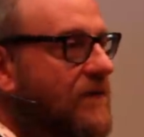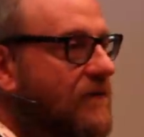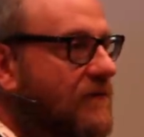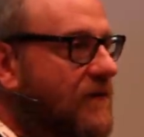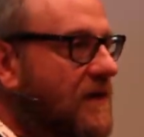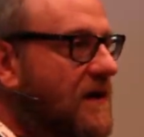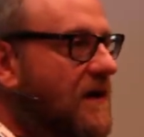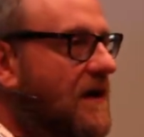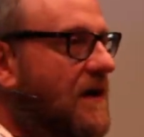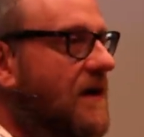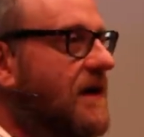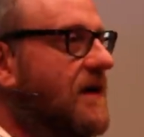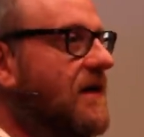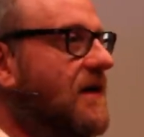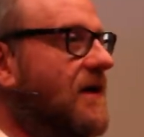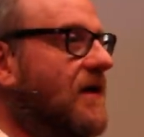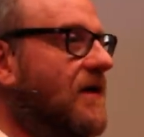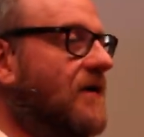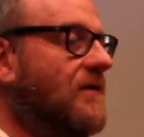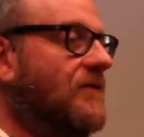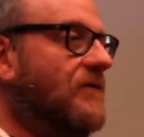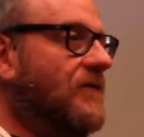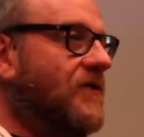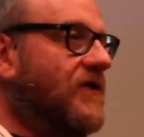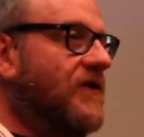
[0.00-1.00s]
really
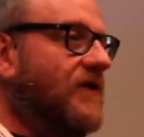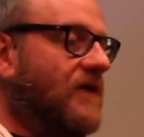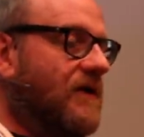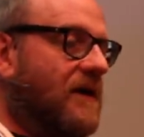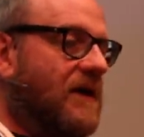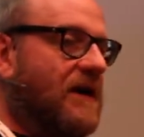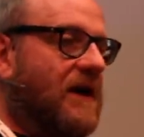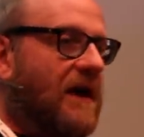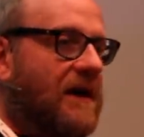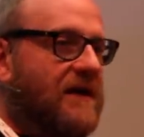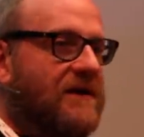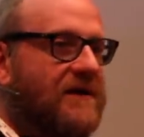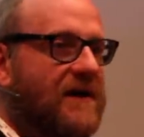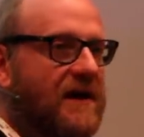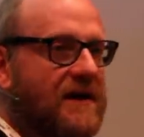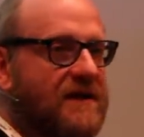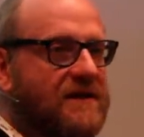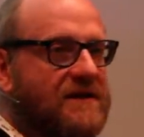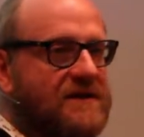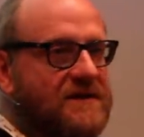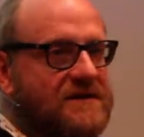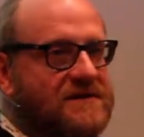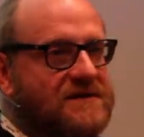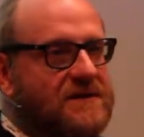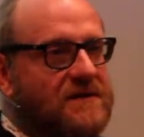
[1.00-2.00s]
up until the late
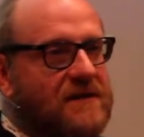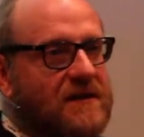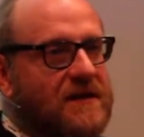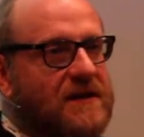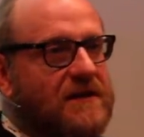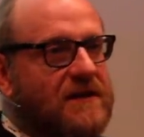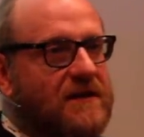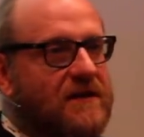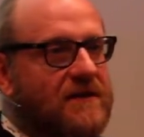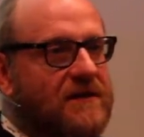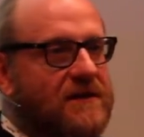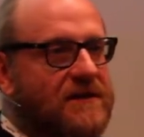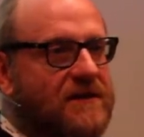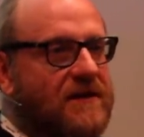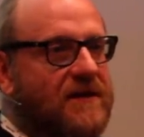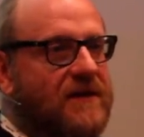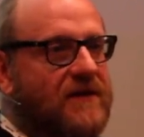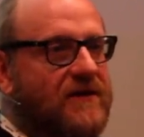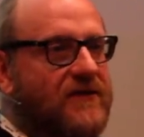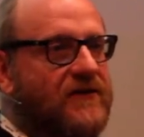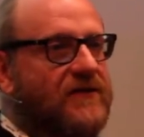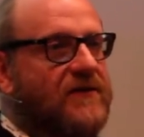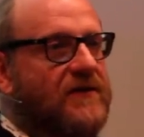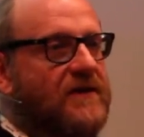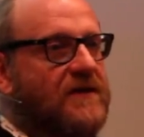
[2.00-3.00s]
80s, early
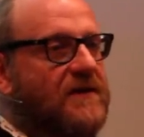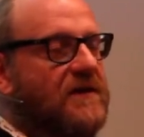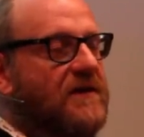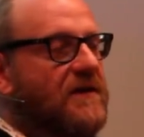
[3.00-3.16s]
90s.